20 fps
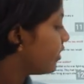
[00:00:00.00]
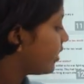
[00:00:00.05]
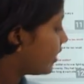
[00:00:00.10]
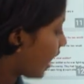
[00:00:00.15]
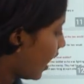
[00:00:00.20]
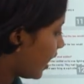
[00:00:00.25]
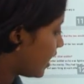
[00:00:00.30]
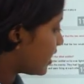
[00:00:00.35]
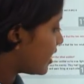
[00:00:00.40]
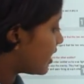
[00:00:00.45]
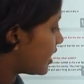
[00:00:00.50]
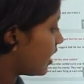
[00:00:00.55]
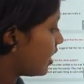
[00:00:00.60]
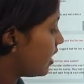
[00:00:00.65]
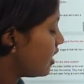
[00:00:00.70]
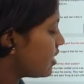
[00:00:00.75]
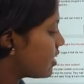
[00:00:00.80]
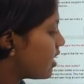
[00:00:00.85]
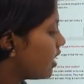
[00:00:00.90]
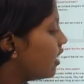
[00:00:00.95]
The answer
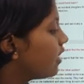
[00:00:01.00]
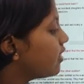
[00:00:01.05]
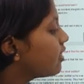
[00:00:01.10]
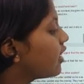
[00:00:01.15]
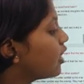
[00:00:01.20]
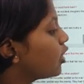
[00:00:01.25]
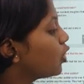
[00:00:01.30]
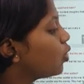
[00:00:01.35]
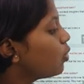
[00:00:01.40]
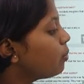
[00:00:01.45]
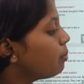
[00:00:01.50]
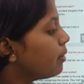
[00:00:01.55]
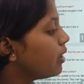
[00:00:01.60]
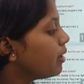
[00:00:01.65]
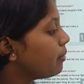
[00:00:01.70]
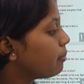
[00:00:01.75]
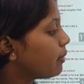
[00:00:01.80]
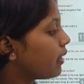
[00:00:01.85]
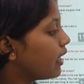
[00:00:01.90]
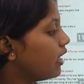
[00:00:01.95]
is, the two
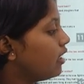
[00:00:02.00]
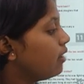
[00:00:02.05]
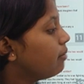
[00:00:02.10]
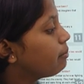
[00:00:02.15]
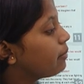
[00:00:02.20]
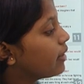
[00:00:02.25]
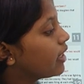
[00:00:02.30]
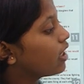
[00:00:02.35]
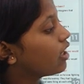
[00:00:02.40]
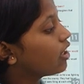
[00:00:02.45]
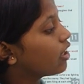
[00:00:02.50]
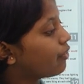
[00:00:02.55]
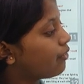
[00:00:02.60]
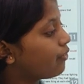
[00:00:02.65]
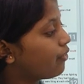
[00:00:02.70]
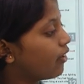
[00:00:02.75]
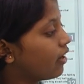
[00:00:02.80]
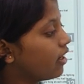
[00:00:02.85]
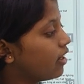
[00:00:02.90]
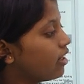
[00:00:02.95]
people being
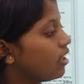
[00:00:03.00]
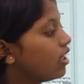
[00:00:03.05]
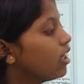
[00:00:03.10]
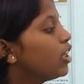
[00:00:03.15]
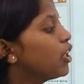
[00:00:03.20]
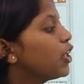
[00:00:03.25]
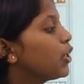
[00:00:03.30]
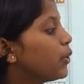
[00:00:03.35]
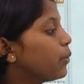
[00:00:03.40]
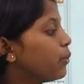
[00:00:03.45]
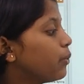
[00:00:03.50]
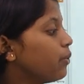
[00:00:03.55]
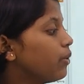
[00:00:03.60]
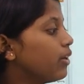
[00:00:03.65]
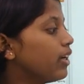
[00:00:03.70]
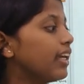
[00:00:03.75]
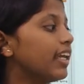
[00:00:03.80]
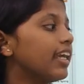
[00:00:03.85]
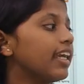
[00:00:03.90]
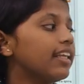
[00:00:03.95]
referred to
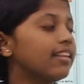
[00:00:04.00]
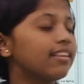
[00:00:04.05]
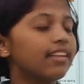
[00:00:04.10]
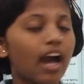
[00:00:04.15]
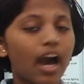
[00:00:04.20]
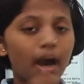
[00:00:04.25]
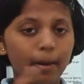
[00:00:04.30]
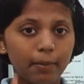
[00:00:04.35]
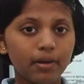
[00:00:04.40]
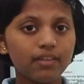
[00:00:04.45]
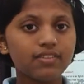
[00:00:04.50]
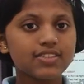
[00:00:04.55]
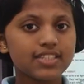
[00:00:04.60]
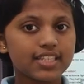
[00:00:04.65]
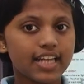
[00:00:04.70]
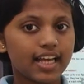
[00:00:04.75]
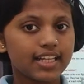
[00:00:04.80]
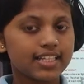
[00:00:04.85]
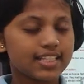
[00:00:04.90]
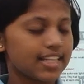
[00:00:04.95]
in the above
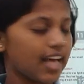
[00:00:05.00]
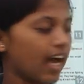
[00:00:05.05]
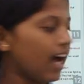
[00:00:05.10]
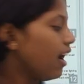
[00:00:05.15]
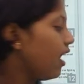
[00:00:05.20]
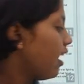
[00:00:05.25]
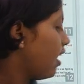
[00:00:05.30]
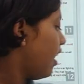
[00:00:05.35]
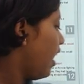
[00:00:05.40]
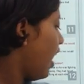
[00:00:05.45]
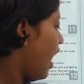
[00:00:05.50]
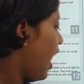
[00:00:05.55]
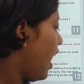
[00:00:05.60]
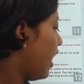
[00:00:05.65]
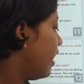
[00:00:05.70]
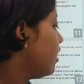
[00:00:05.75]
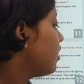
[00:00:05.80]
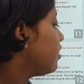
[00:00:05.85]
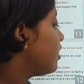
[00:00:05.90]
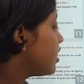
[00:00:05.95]
stanza
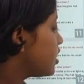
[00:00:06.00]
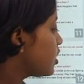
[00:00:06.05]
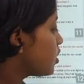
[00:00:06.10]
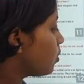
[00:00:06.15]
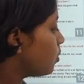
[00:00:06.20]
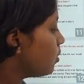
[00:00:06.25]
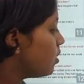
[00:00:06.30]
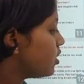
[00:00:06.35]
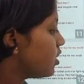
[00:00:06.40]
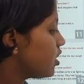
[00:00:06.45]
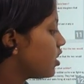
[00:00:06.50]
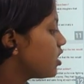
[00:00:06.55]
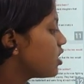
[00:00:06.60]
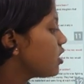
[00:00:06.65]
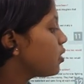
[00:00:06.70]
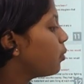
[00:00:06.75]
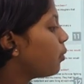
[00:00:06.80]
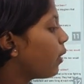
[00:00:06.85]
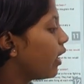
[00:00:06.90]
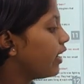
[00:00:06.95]
are the
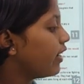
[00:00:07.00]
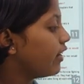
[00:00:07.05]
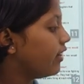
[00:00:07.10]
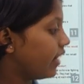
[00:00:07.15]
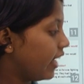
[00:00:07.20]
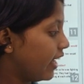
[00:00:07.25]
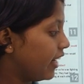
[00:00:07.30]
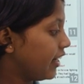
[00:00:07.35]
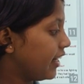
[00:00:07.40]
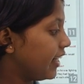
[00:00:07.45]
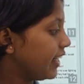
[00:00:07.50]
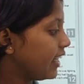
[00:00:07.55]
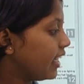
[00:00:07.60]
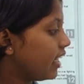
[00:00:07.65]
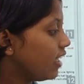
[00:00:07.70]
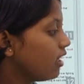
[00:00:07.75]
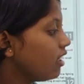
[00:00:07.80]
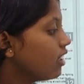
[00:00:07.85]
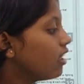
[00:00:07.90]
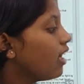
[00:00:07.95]
soldiers who are
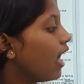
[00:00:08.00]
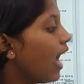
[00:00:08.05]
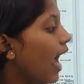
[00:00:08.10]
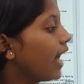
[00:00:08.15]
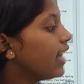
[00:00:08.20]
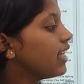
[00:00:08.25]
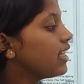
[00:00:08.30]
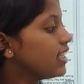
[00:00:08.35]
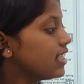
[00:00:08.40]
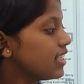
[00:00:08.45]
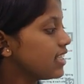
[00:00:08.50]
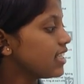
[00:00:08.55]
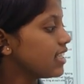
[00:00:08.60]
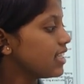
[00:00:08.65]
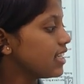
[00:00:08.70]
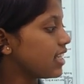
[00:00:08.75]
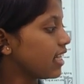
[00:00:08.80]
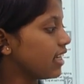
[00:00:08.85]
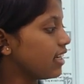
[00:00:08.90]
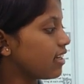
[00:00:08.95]
narrating an
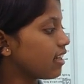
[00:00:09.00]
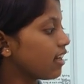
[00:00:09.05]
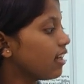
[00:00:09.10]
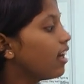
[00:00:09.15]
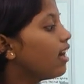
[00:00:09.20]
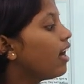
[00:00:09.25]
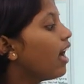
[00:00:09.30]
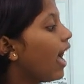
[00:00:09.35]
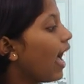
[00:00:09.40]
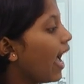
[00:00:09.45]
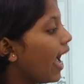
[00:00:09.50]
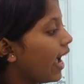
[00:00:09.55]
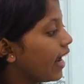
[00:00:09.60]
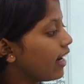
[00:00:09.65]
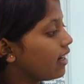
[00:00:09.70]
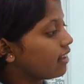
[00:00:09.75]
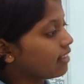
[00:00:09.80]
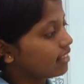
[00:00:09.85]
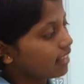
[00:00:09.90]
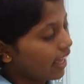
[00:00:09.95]
incident
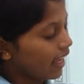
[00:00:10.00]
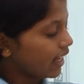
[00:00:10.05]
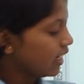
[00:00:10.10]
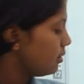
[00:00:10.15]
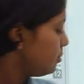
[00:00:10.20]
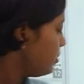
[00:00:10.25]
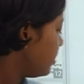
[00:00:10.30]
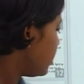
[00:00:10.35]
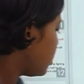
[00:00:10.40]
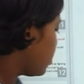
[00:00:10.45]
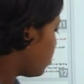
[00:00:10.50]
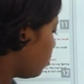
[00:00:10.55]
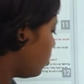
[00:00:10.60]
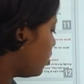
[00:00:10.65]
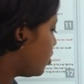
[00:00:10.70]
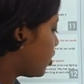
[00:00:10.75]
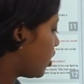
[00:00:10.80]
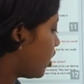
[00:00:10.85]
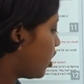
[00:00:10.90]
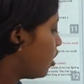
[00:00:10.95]
and the enemy
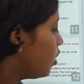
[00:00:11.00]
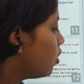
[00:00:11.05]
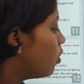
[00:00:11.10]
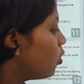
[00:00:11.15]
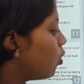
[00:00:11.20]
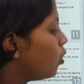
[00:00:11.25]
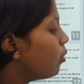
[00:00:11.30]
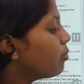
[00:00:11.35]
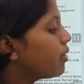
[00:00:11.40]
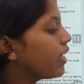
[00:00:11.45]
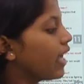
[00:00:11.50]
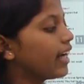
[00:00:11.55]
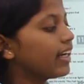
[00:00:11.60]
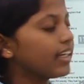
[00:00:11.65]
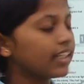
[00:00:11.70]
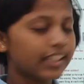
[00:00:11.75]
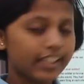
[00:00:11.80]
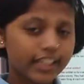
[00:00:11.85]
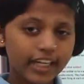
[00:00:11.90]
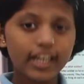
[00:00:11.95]
soldier whom he
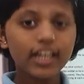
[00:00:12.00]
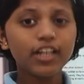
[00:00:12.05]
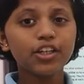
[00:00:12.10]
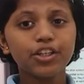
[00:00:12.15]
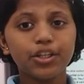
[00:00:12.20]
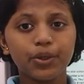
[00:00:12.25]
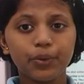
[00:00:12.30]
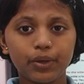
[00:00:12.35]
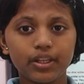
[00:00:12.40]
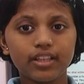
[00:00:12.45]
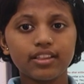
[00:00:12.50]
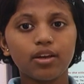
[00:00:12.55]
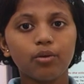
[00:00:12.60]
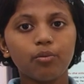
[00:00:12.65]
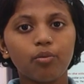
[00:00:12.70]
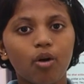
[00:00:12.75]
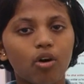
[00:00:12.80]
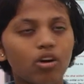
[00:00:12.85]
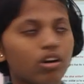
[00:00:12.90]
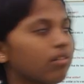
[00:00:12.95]
had killed during the
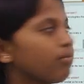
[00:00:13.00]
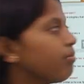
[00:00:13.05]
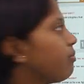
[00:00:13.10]
war.